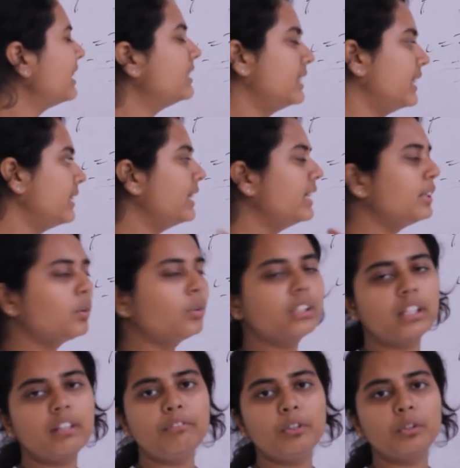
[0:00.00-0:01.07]
generally
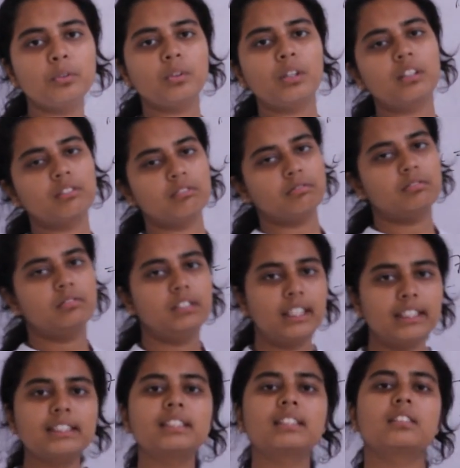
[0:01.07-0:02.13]
don't give you to
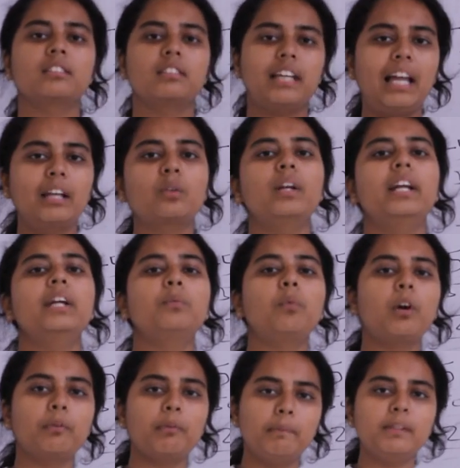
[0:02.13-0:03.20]
just calculate
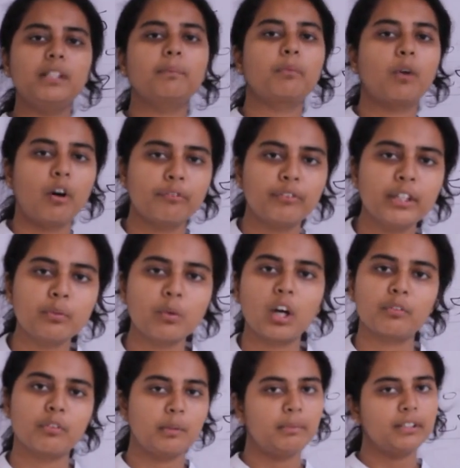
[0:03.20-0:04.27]
what will be the profit,
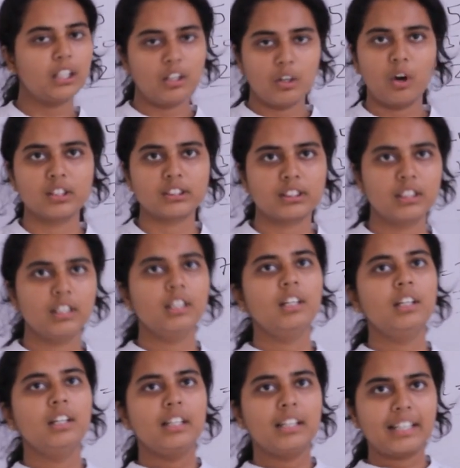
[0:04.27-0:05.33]
what will be the loss.
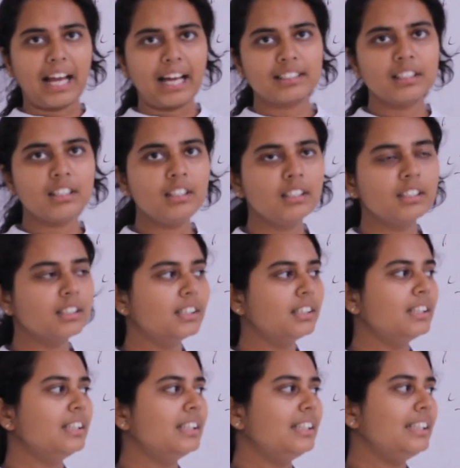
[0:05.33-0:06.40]
Rather,
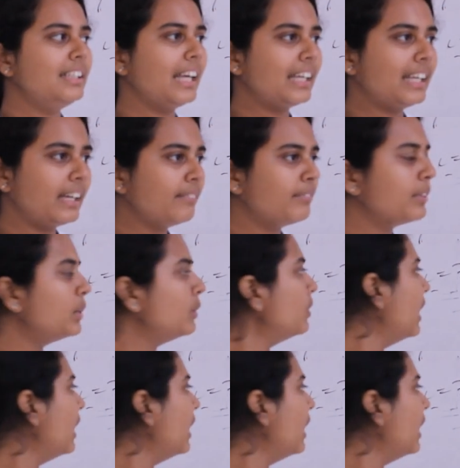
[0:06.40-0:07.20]
they give you